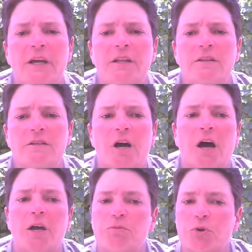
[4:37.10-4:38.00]
Taking the
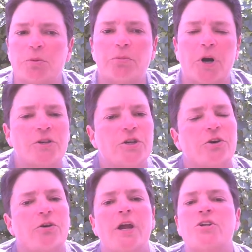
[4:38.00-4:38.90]
time during
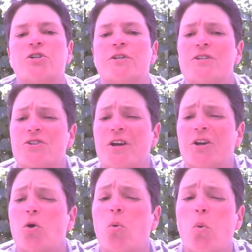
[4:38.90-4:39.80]
project creation to
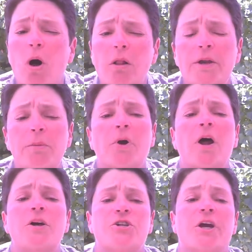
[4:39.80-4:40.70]
design a quality
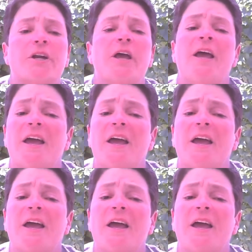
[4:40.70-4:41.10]
project